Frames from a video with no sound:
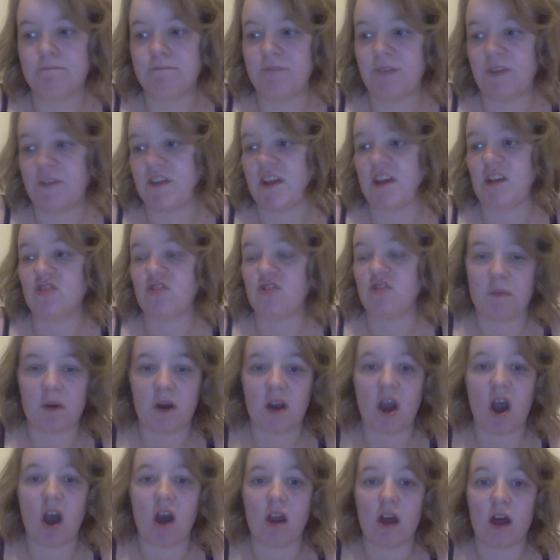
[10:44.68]
foundation, my
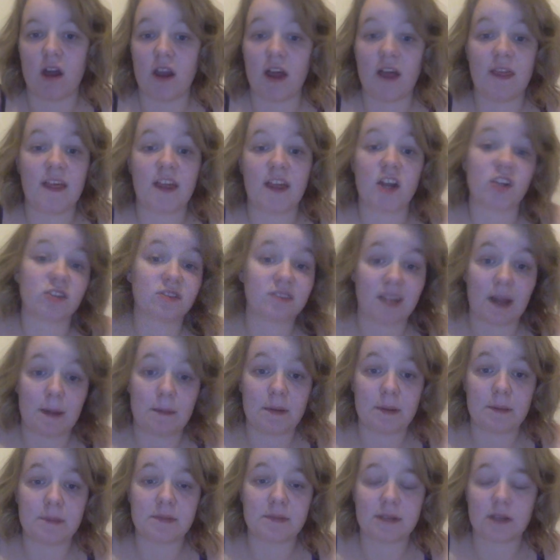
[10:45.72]
eyeliner, and then I'll slap
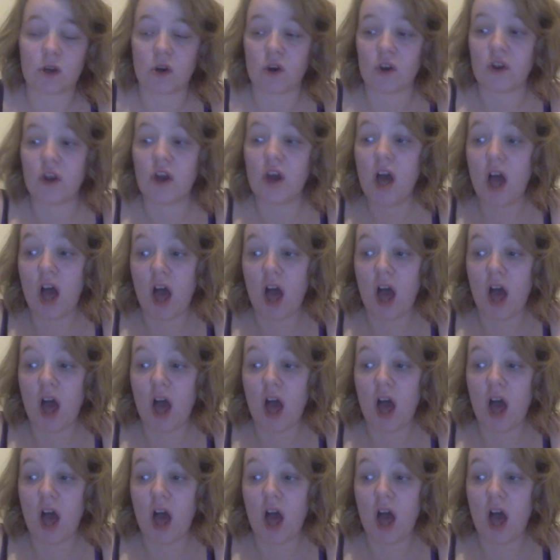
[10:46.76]
lipstick on.